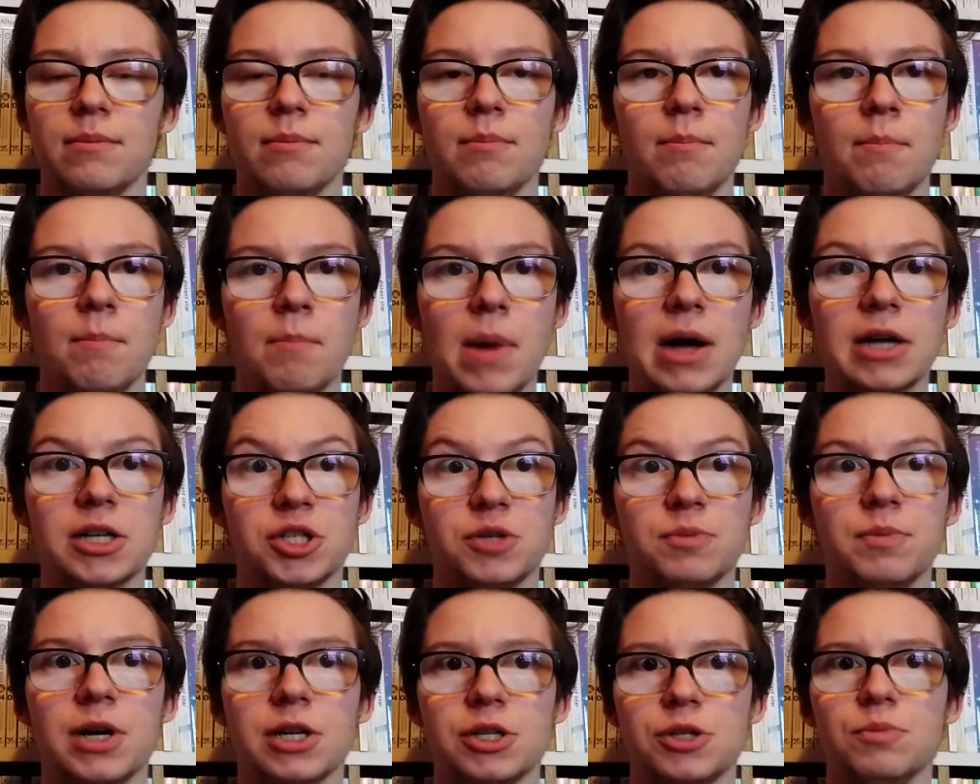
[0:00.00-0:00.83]
much,
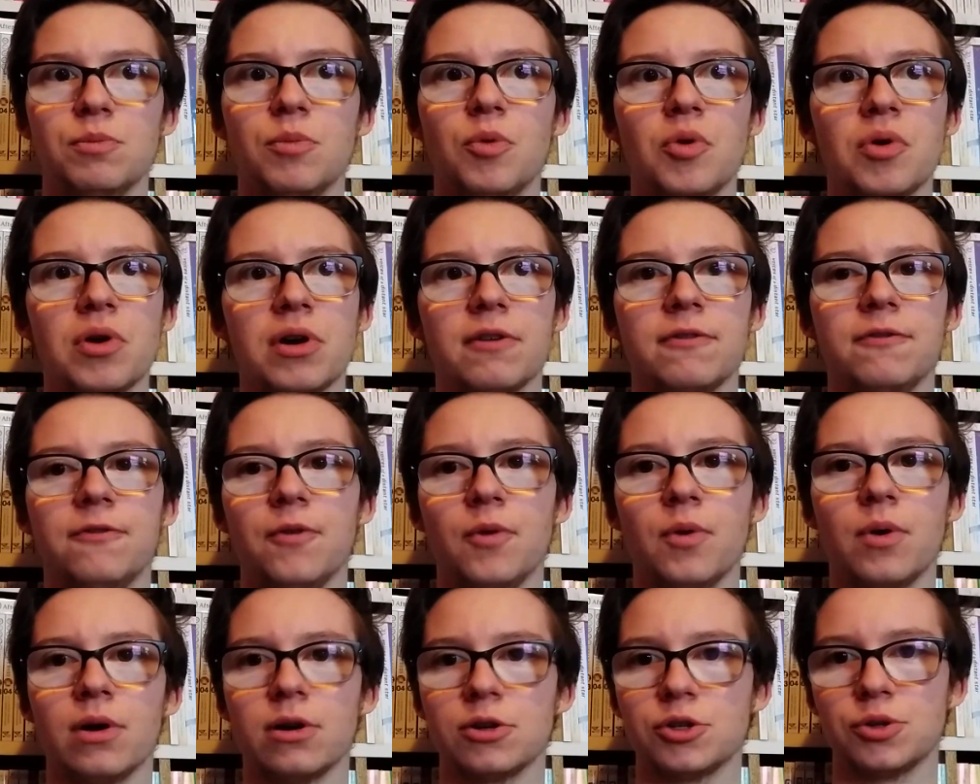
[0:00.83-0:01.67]
much more
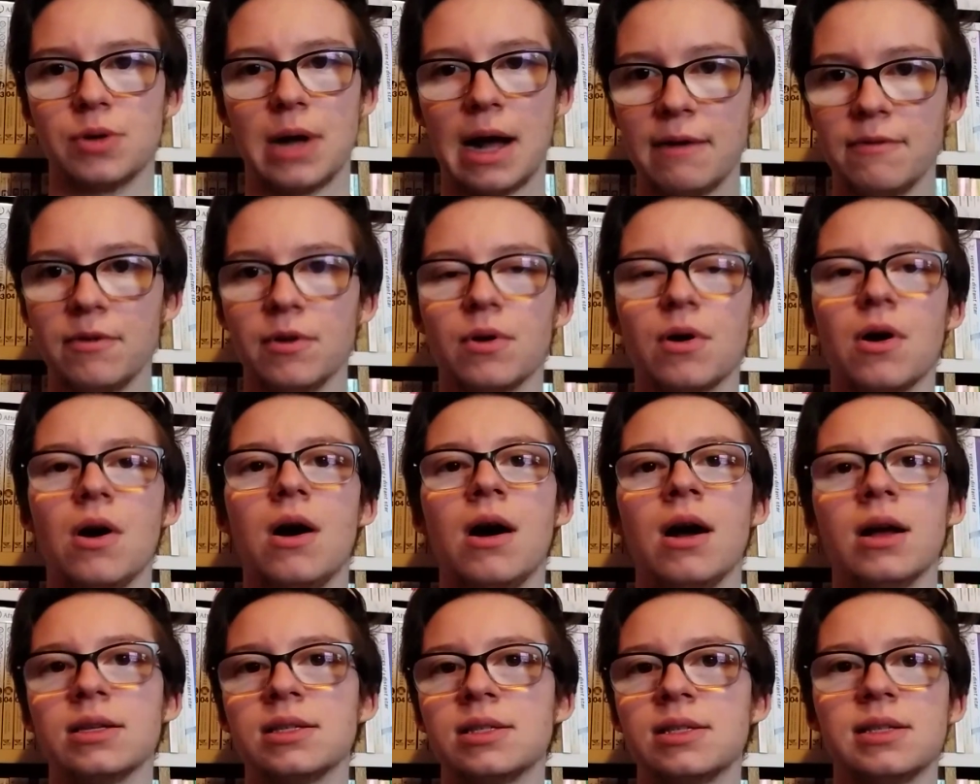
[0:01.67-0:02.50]
for travel
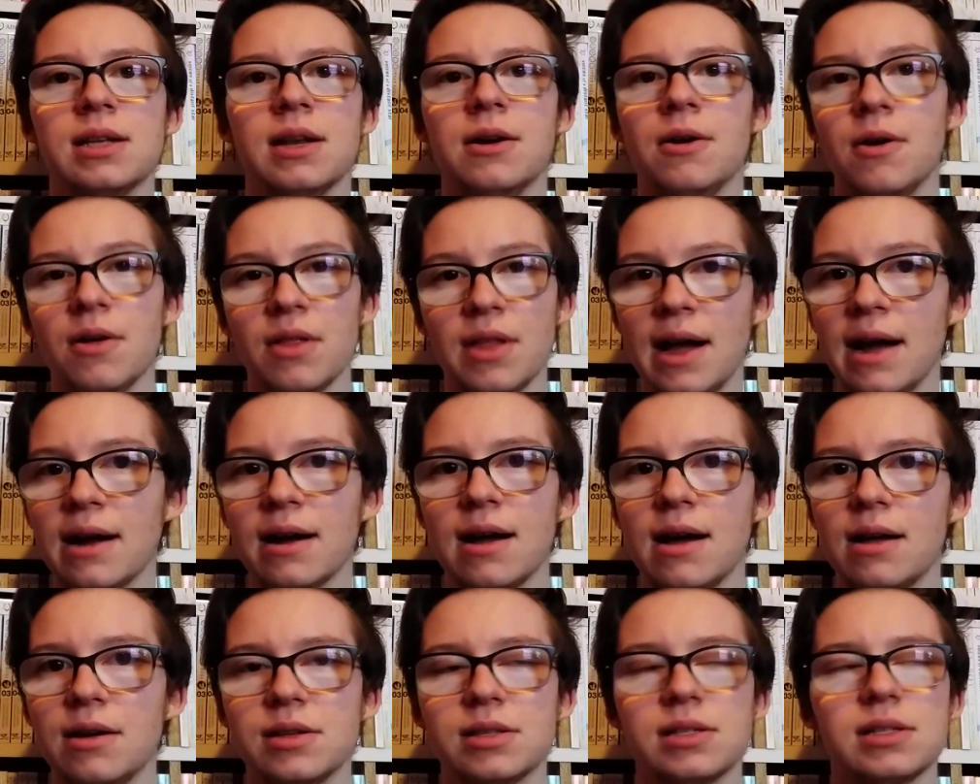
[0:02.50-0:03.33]
costs and all that
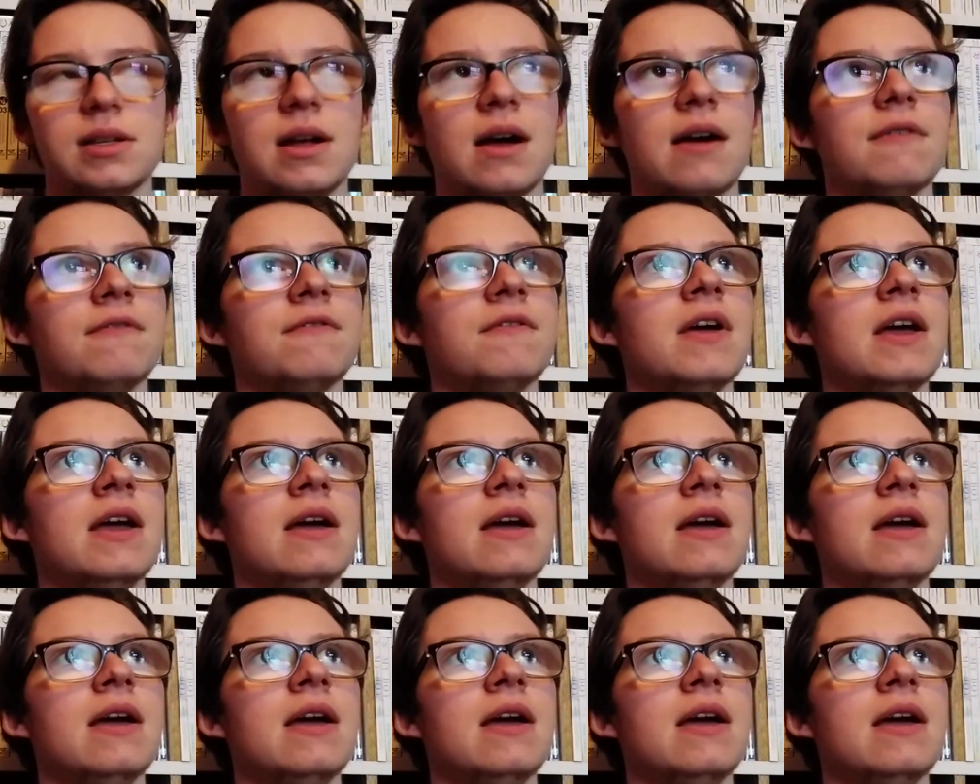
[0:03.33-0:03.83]
kind of stuff,